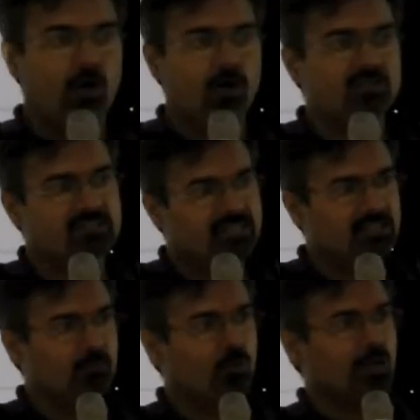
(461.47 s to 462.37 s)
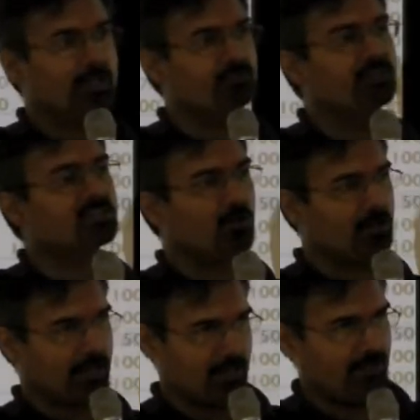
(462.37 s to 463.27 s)
Or is it more like a fixed
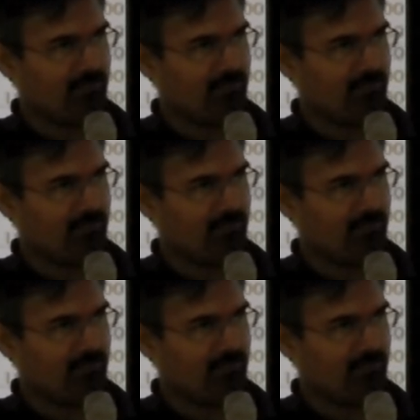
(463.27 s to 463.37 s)
formula?